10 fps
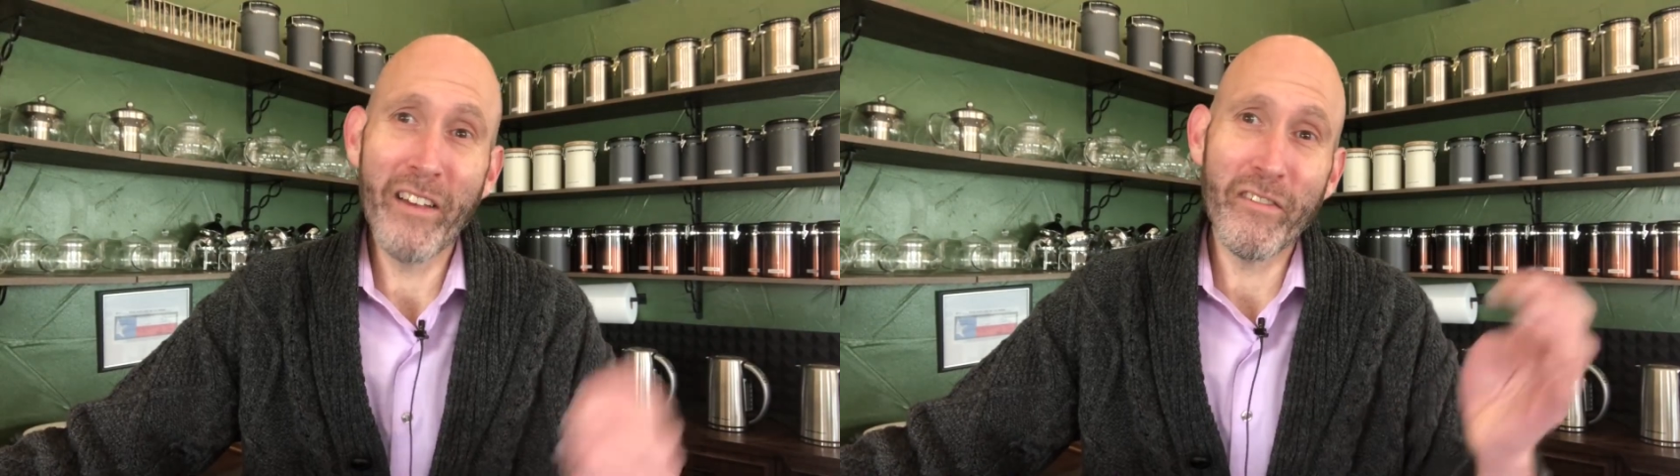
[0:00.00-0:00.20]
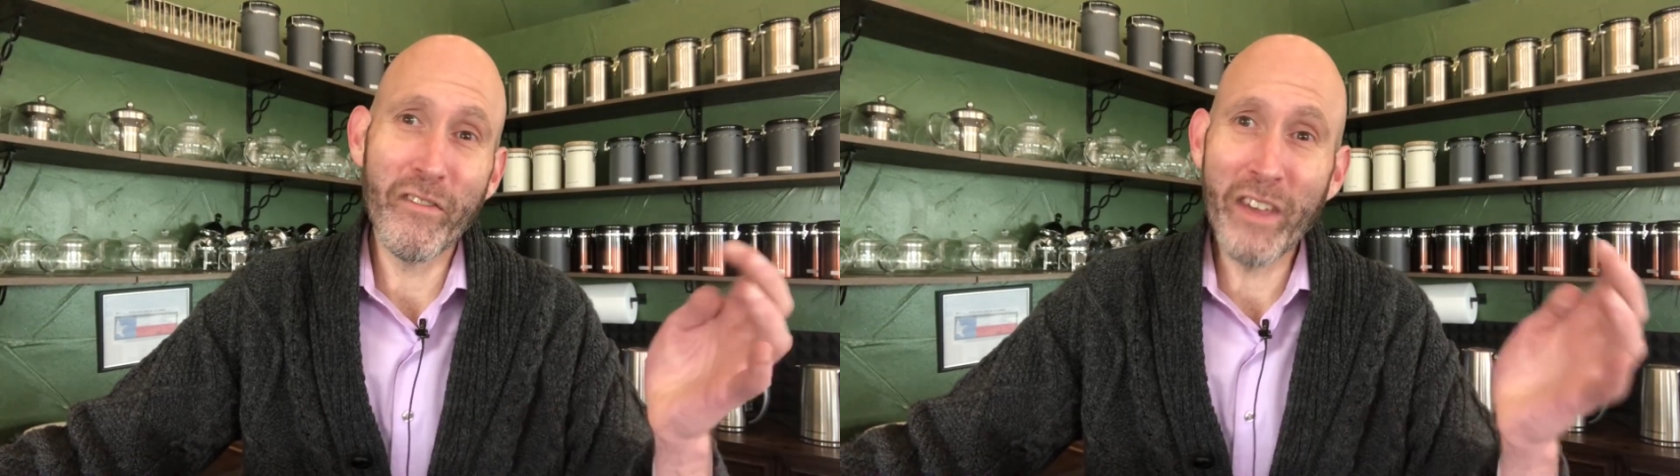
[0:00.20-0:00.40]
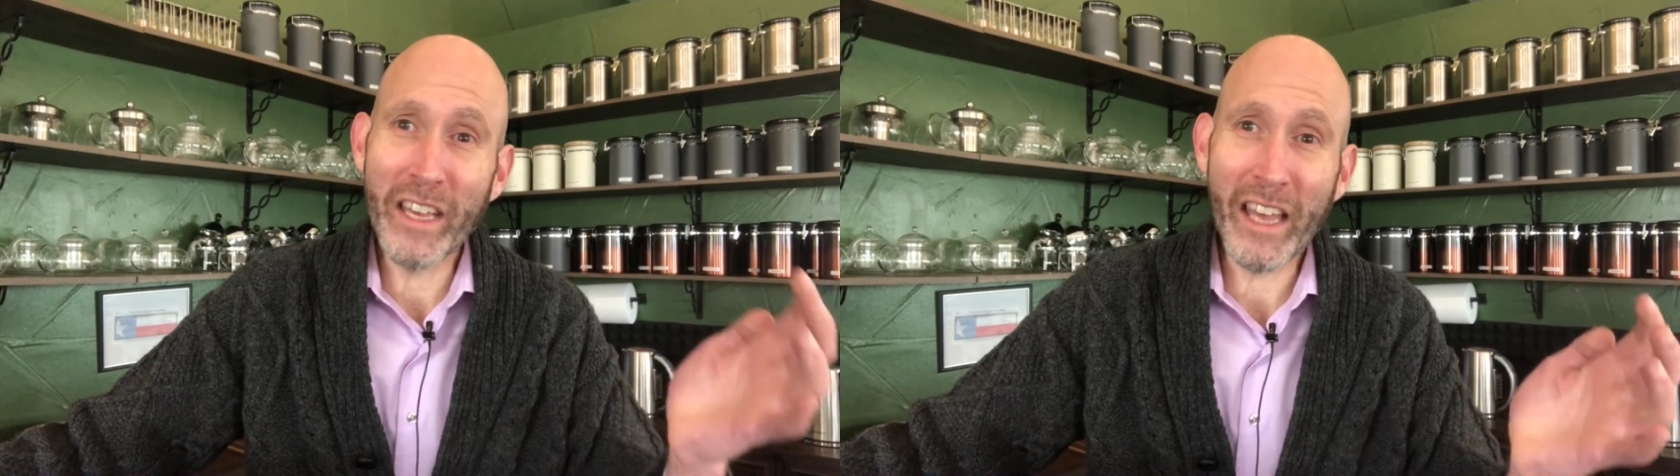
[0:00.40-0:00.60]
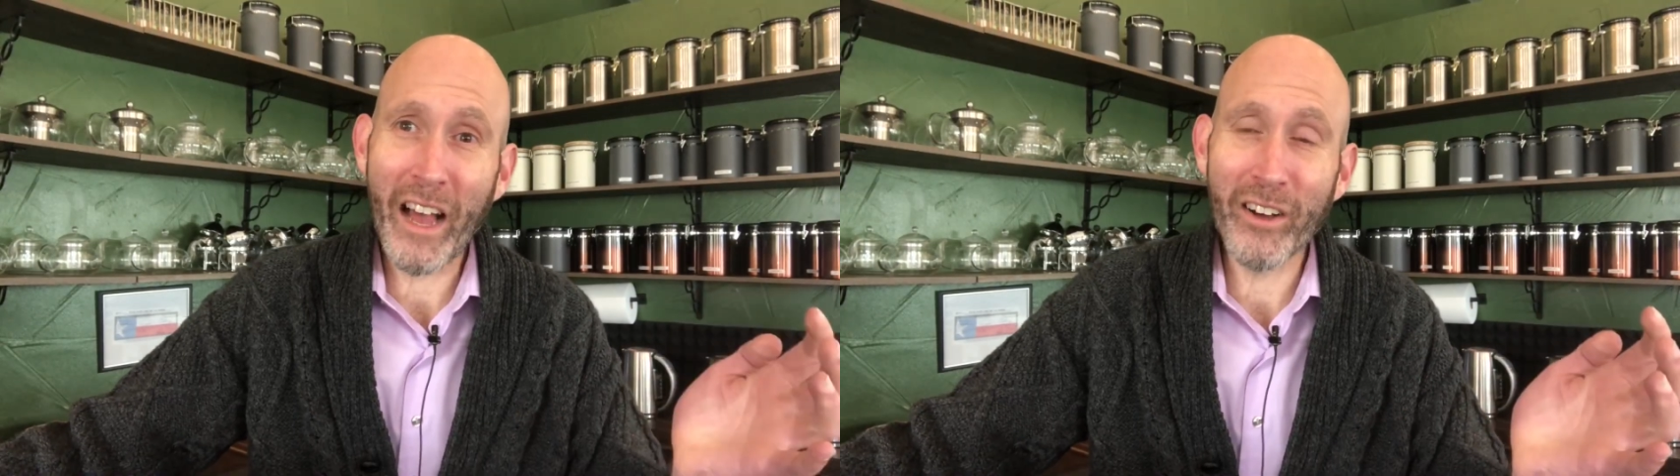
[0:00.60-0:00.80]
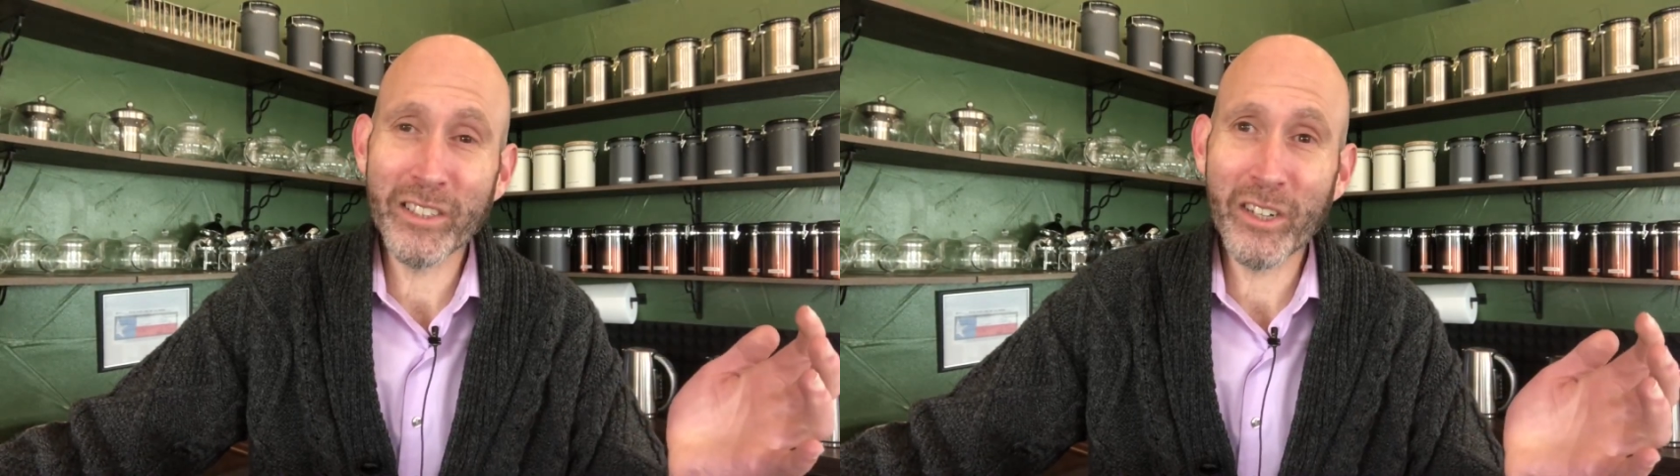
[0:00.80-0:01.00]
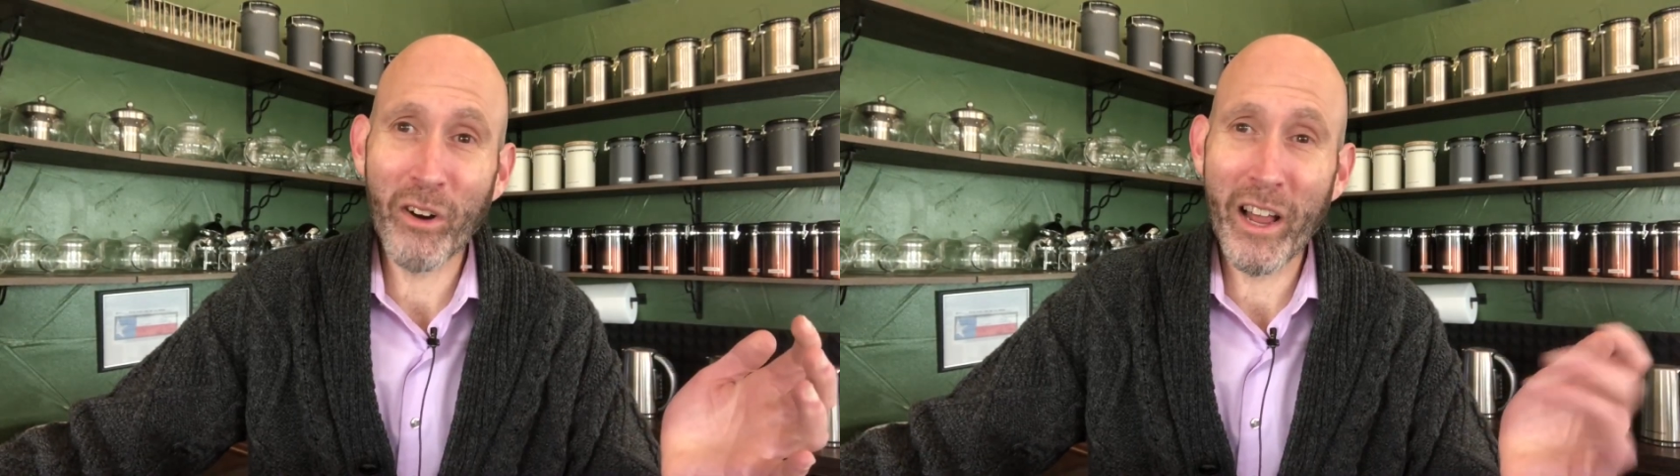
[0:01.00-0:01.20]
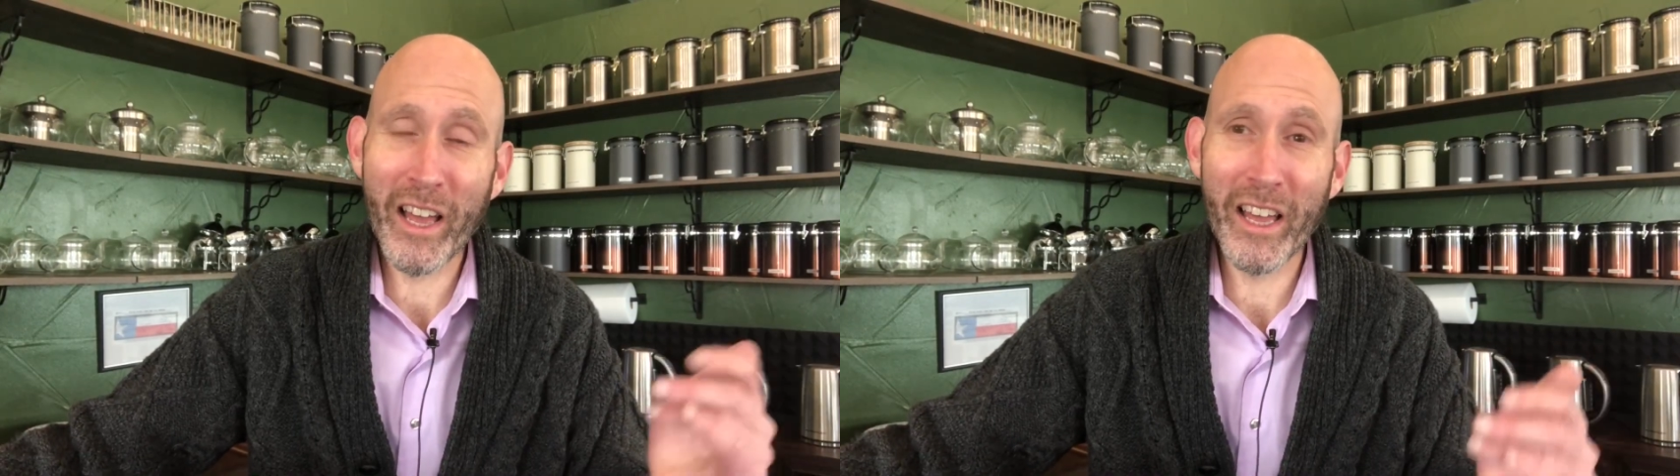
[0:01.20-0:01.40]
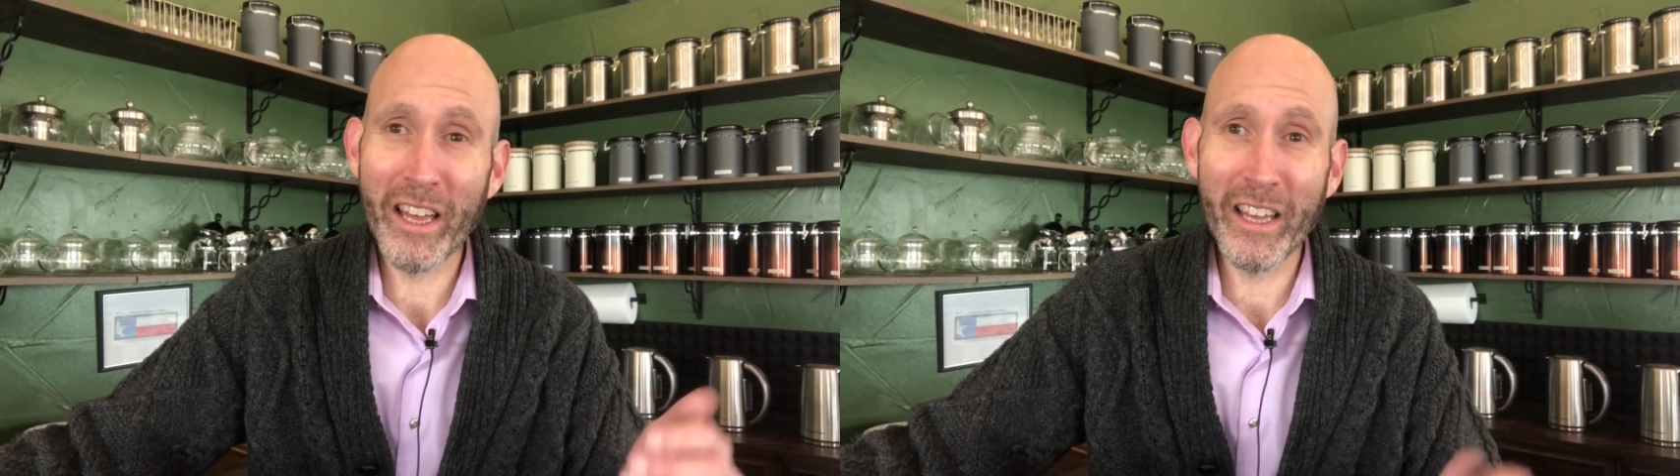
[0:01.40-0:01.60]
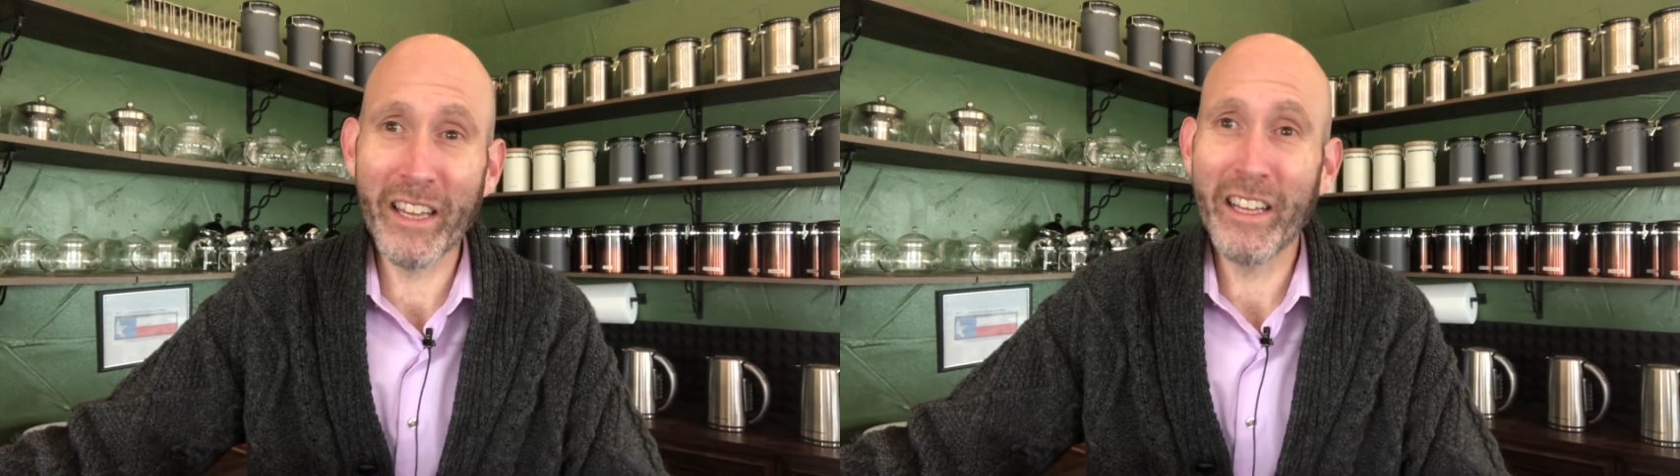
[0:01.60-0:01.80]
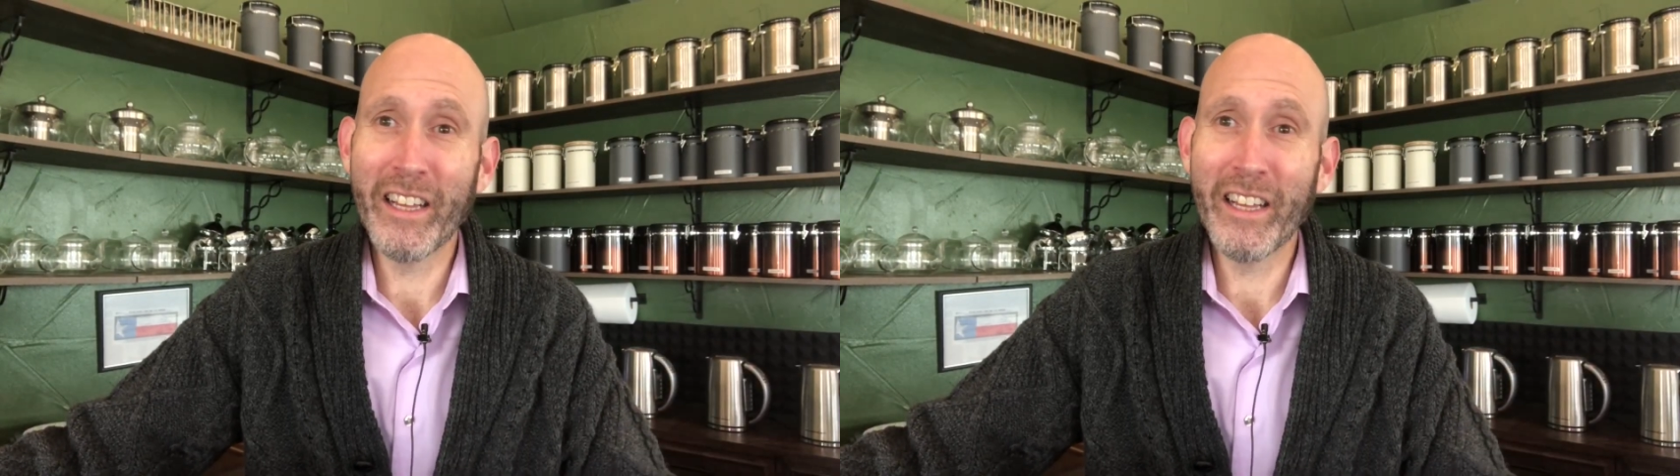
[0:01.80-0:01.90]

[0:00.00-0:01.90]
Viscount Gray,